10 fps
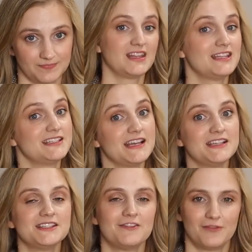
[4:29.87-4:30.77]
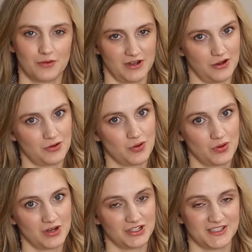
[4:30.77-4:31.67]
This is a 4-note
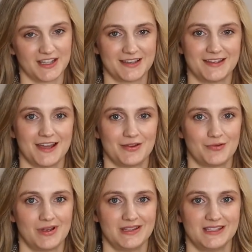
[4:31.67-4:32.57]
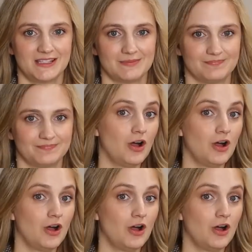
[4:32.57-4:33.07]
chord, just like the other ones.